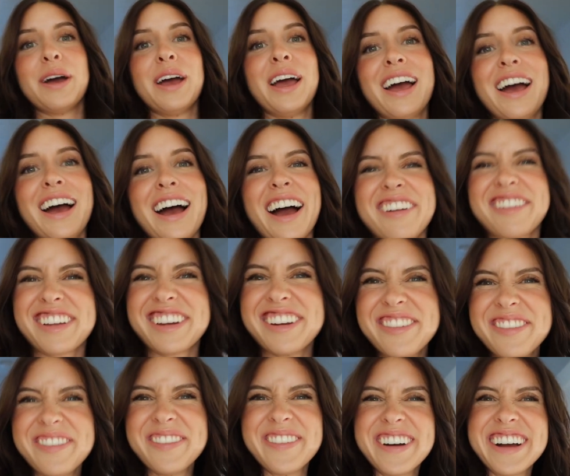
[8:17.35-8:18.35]

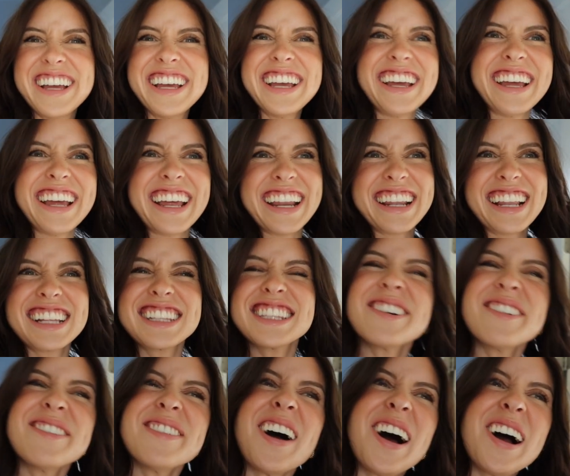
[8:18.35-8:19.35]
win.
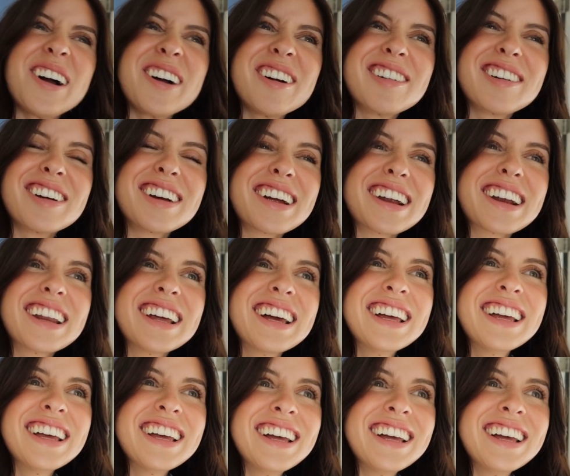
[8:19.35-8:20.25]
That's so awkward.